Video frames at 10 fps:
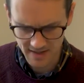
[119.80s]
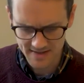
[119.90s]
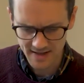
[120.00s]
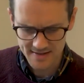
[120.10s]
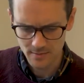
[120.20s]
he
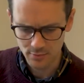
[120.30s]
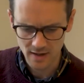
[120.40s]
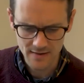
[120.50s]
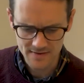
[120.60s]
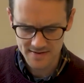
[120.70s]
takes the
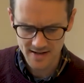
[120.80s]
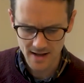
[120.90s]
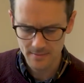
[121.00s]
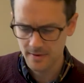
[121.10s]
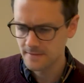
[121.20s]
brave
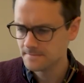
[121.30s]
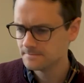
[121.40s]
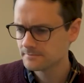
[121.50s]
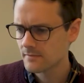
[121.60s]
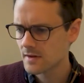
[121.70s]
step
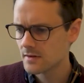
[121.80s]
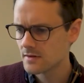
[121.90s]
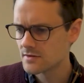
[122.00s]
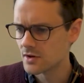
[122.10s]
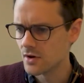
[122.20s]

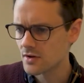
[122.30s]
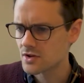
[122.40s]
to not